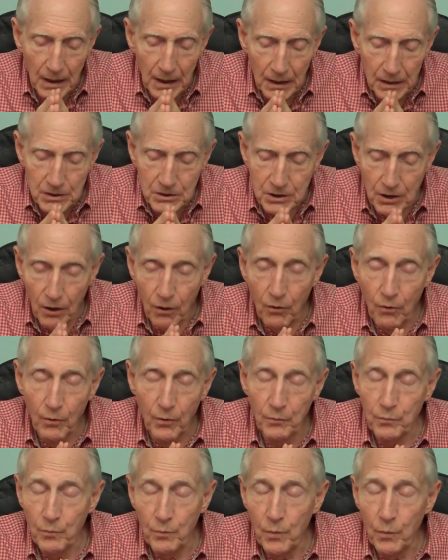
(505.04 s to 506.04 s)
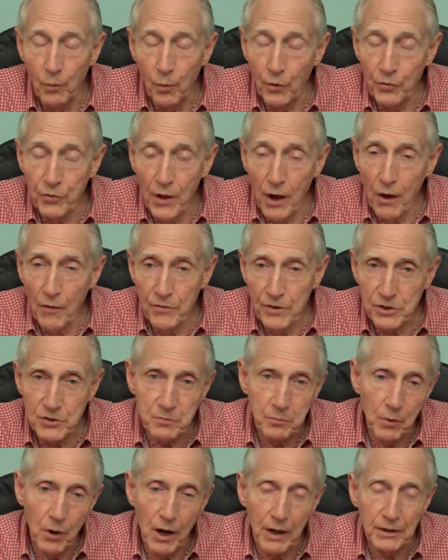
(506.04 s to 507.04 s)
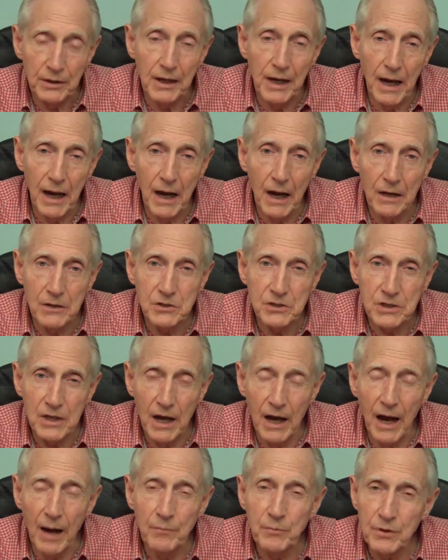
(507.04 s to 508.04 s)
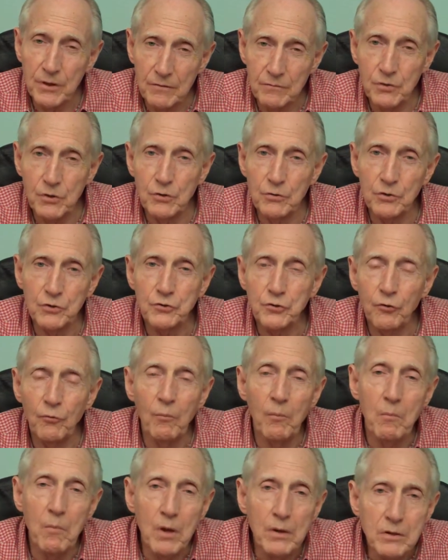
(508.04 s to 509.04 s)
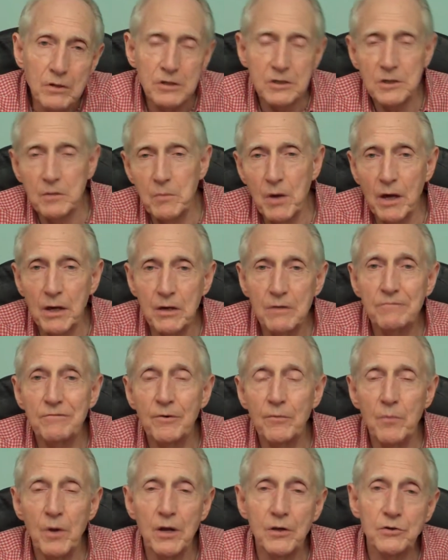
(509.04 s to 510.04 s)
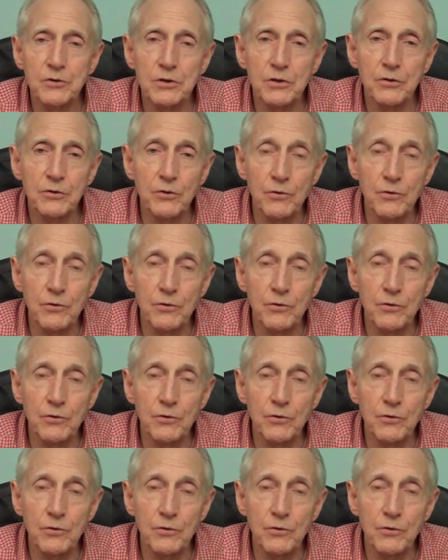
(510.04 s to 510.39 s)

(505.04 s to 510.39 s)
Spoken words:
So with all these broadcasts, I'm giving you a tremendous amount of information.